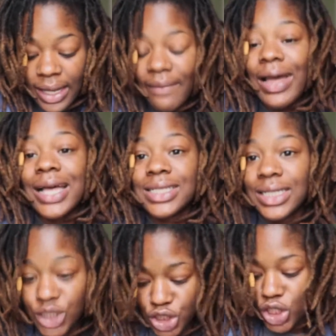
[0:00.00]

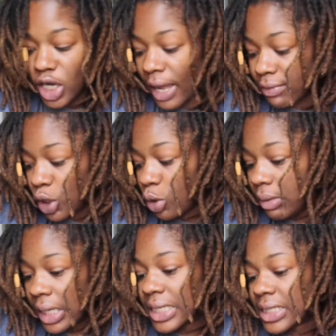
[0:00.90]
Vaseline is just gonna have to do,
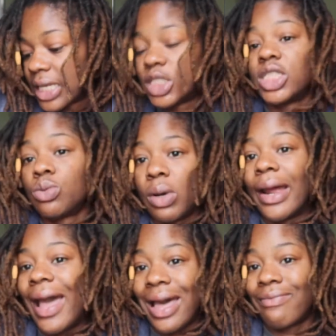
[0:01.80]
because that's just what
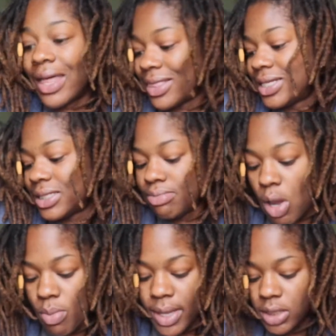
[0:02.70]
I have at this
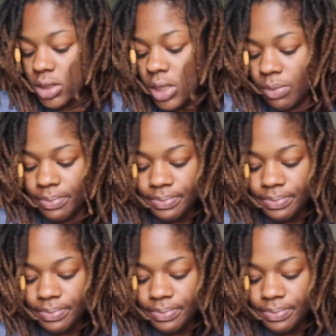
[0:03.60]
moment. So